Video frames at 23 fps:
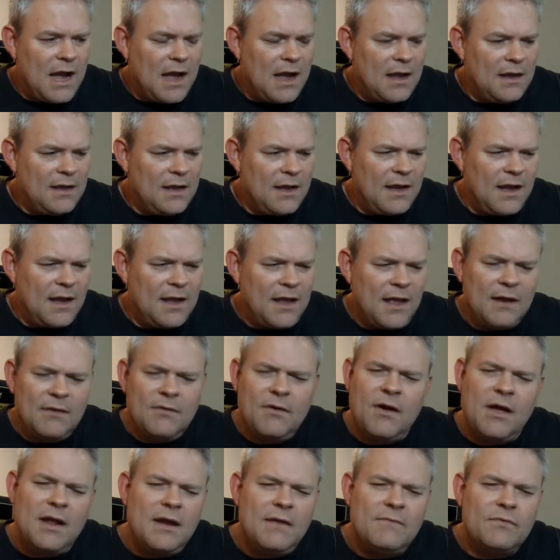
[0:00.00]
I, I, I,
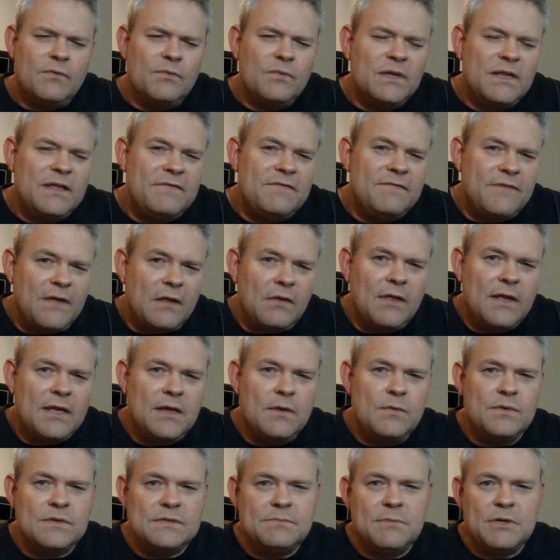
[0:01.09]
don't know. I never really felt
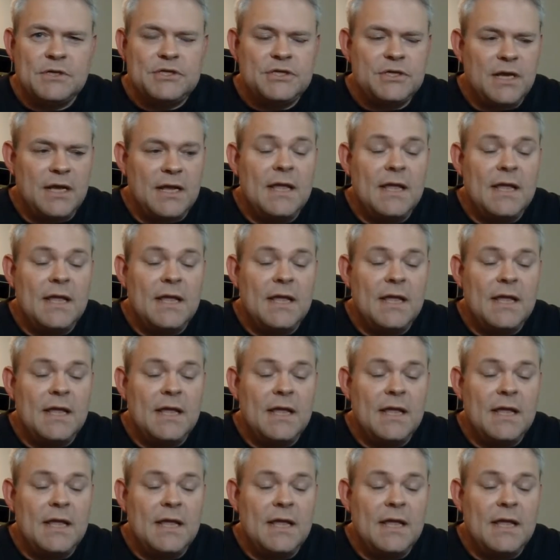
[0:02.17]
like it was much.